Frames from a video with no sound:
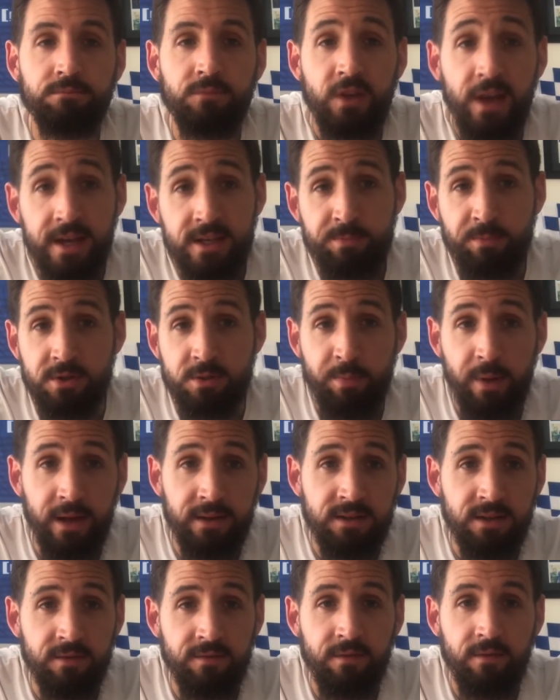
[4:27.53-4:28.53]
Yes,
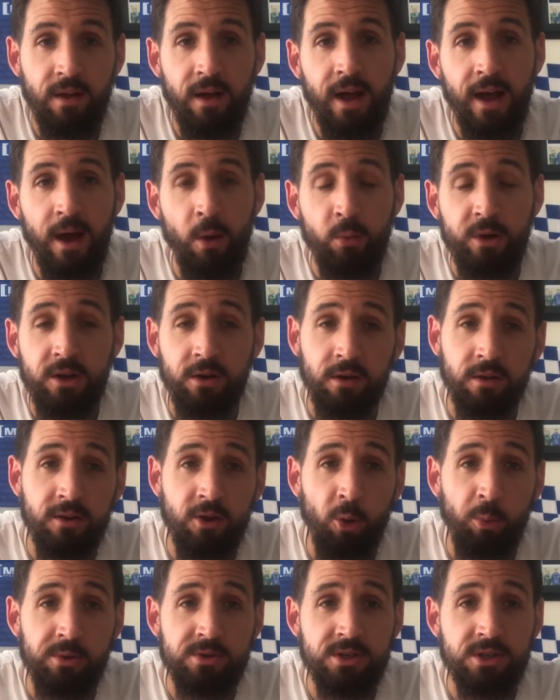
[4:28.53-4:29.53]
perspective, we look at
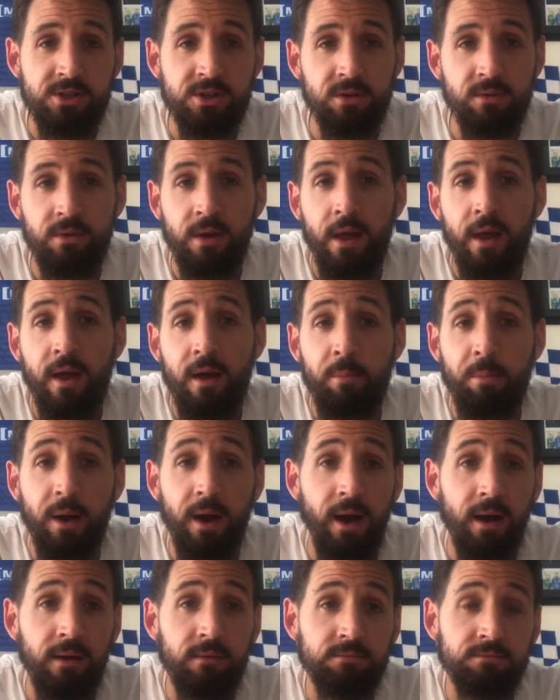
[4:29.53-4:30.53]
the opposition,
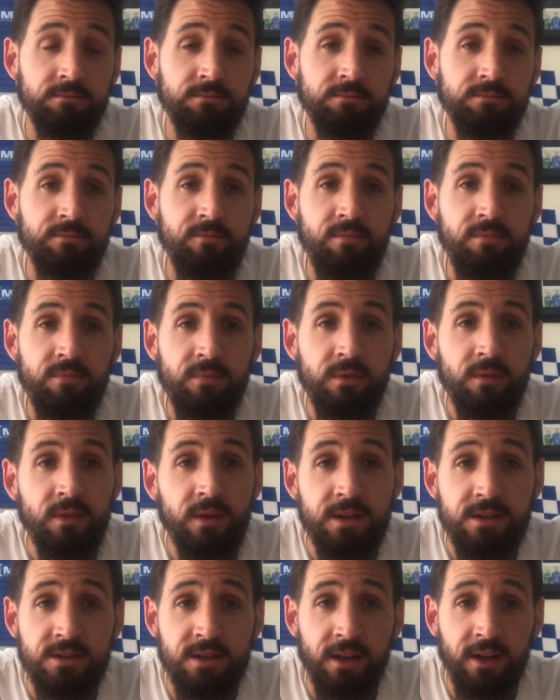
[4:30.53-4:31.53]
but
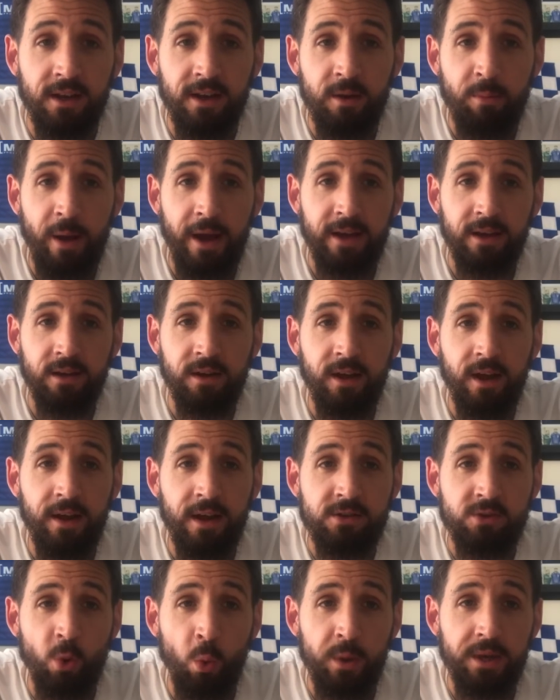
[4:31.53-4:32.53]
he's sticking in the back of the net, and
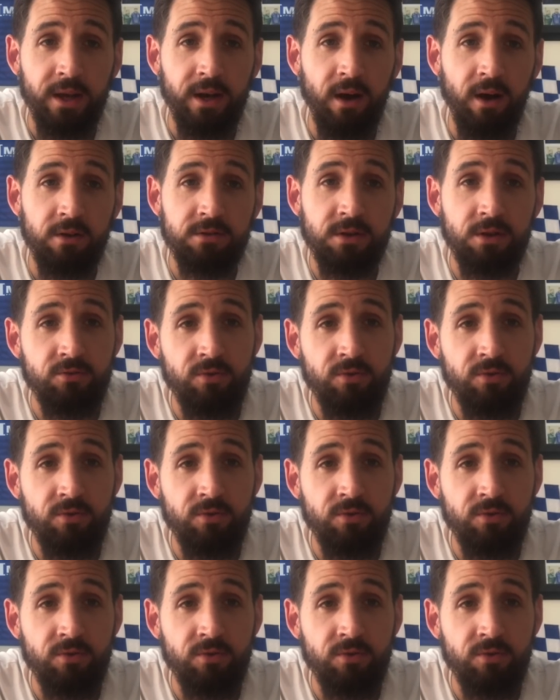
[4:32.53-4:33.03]
that's all we can ask.